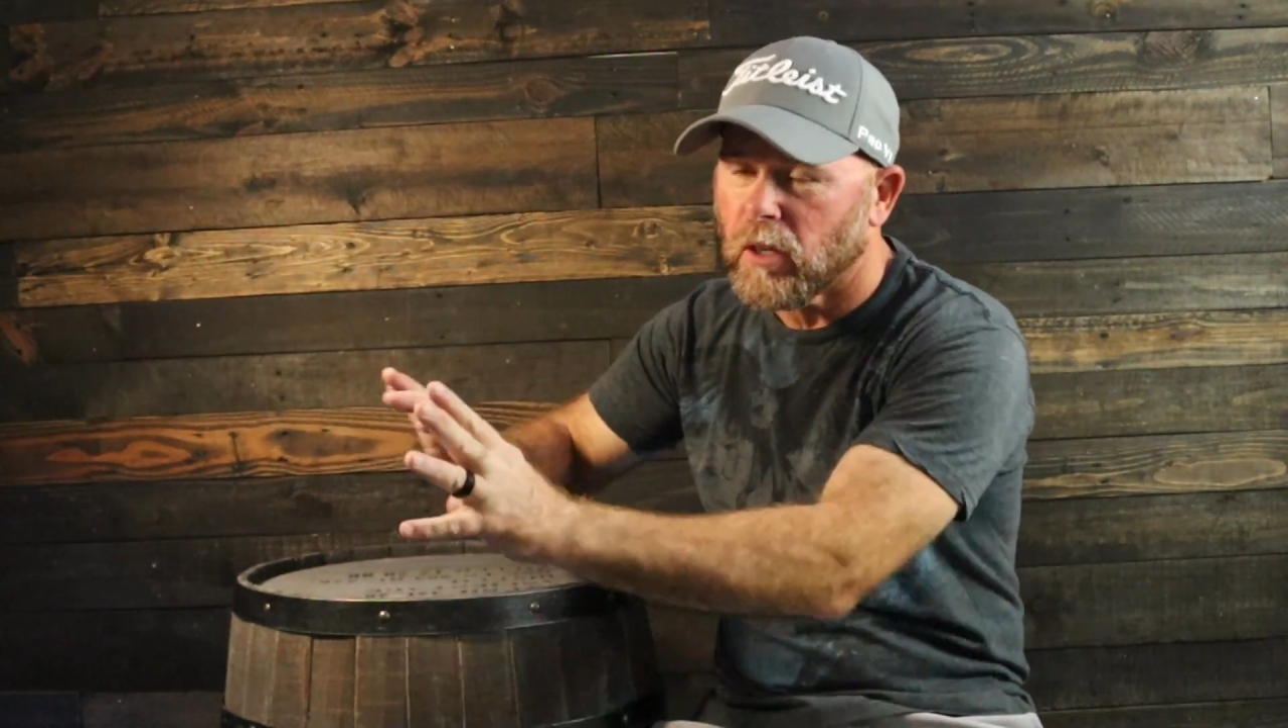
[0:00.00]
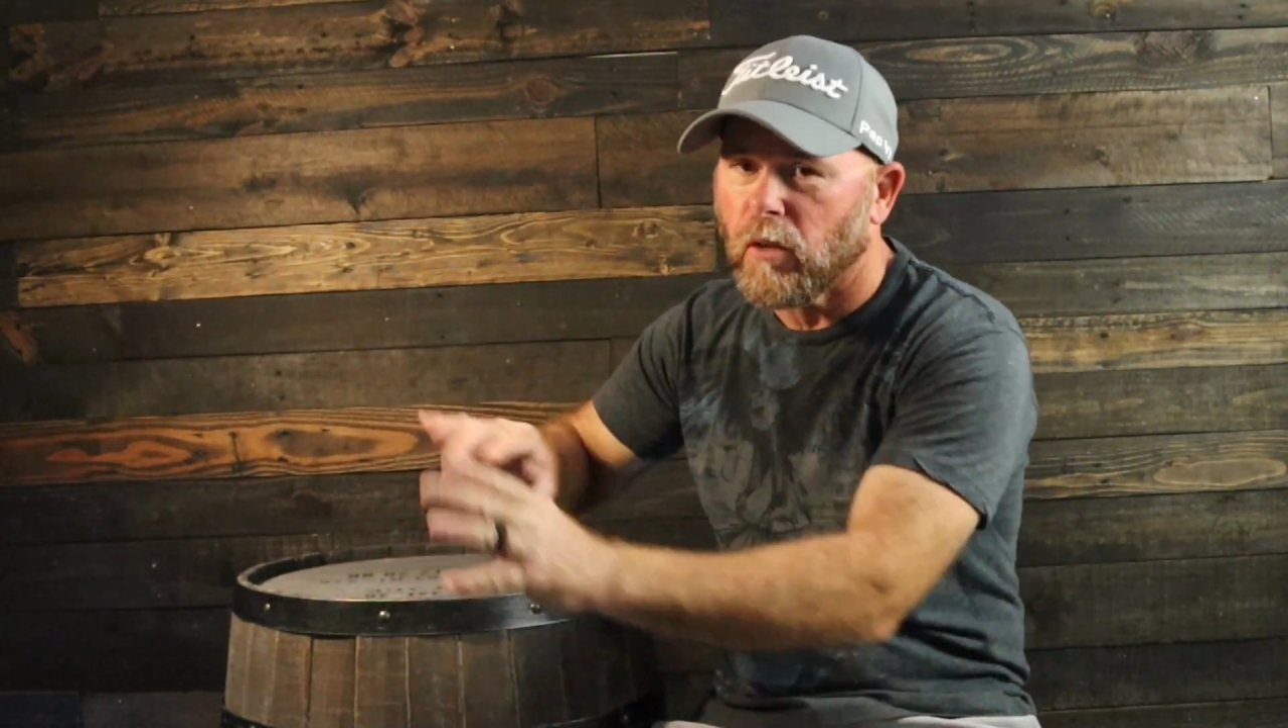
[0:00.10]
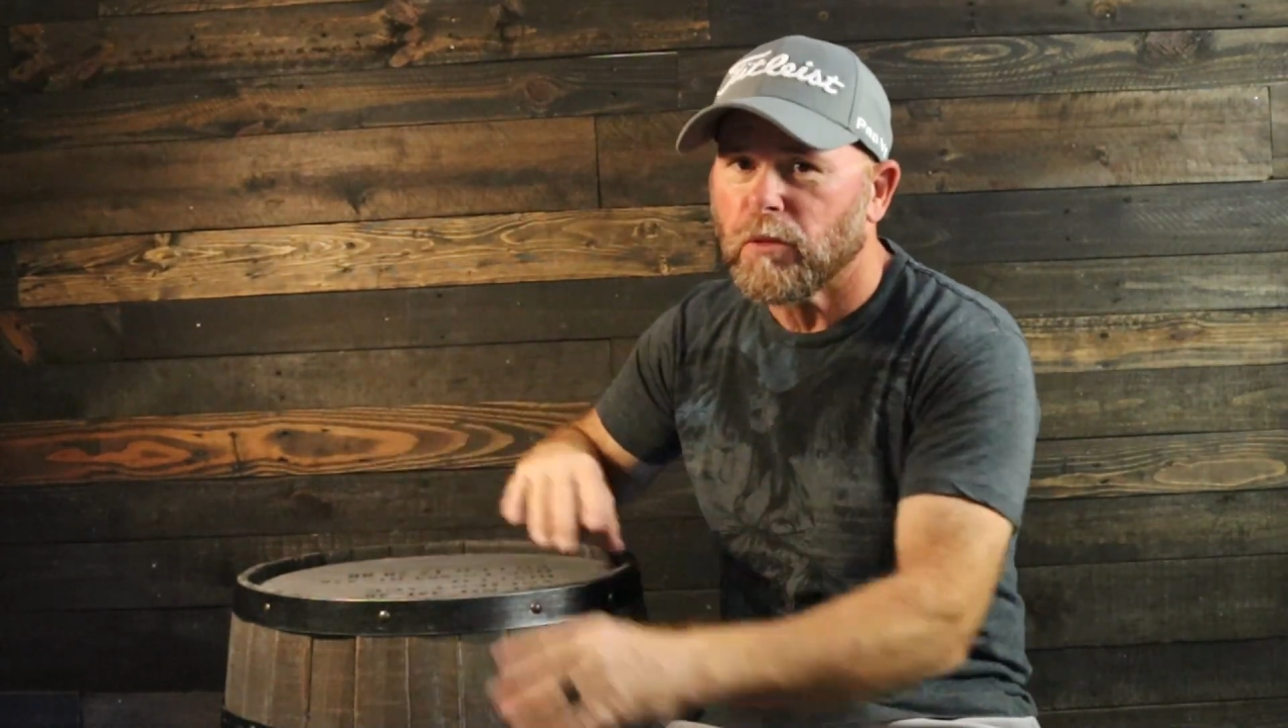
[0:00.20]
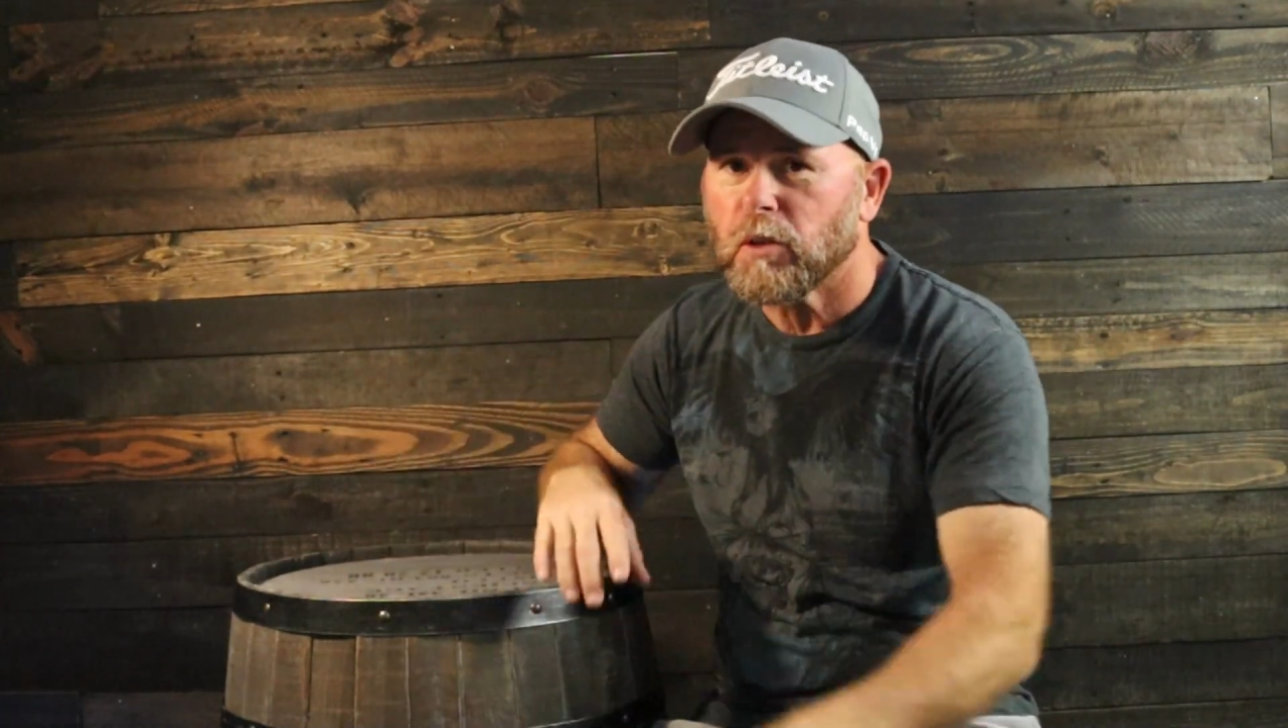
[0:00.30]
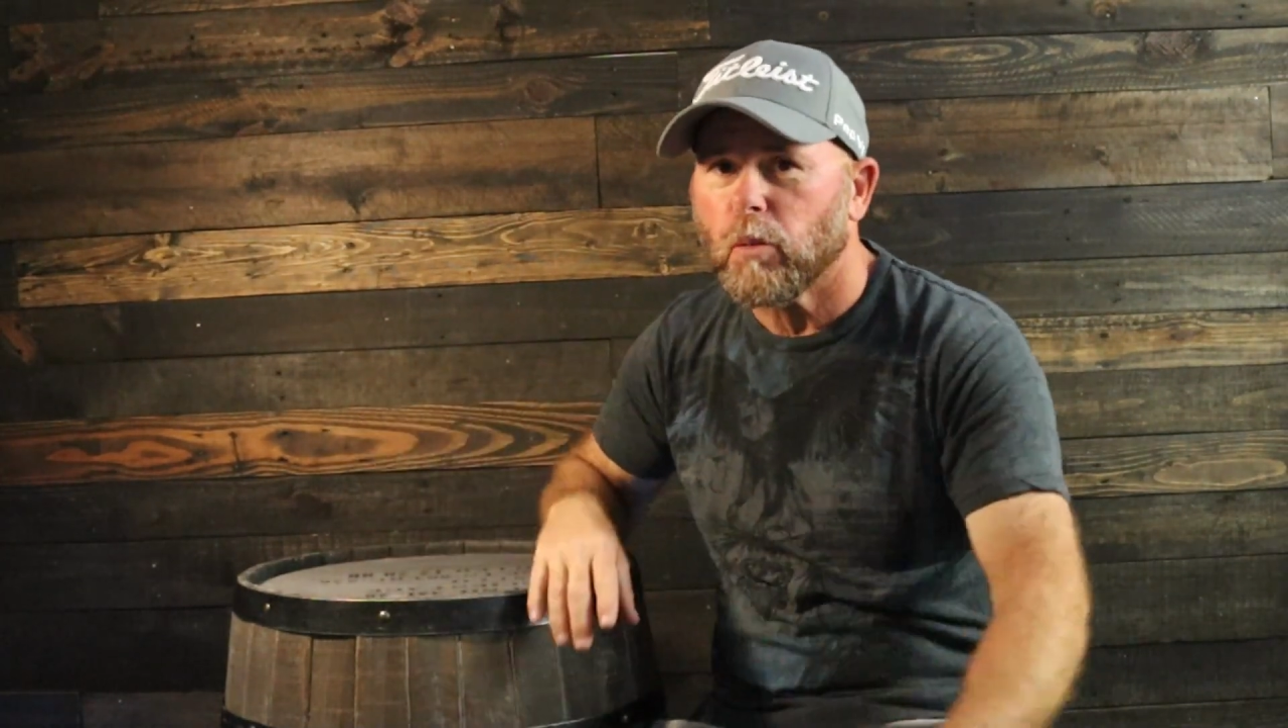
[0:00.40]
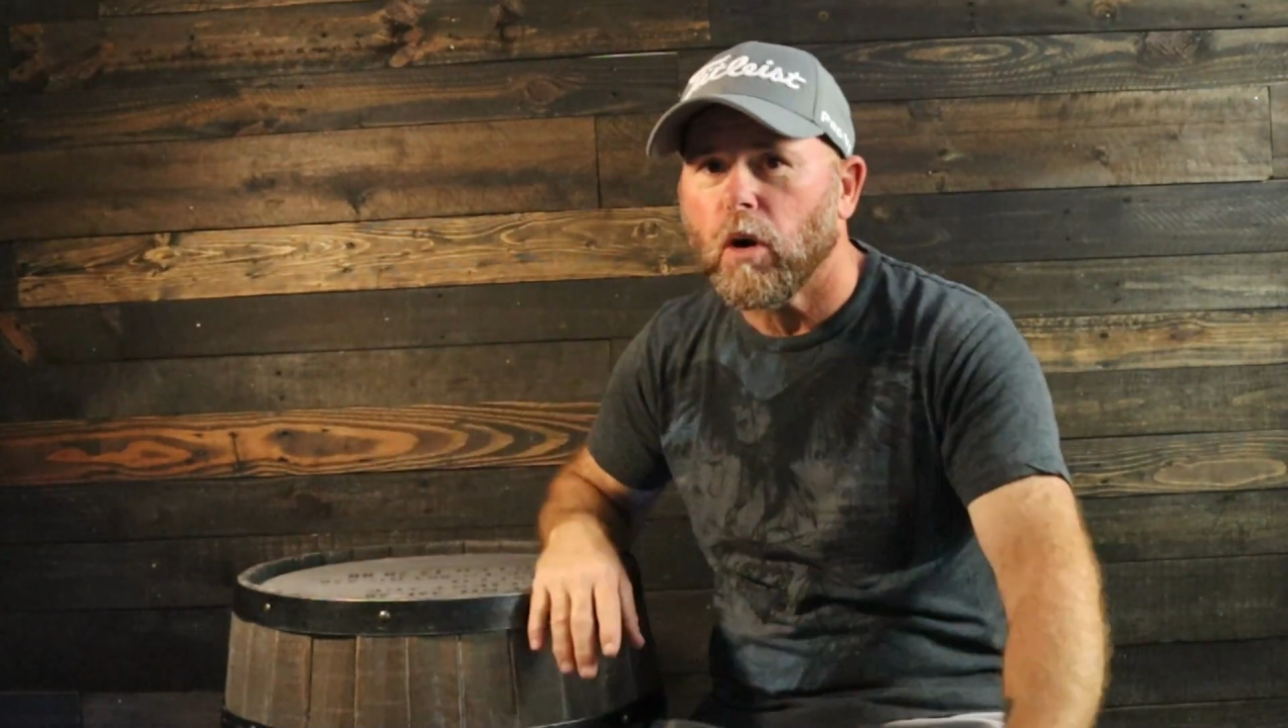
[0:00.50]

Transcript: off this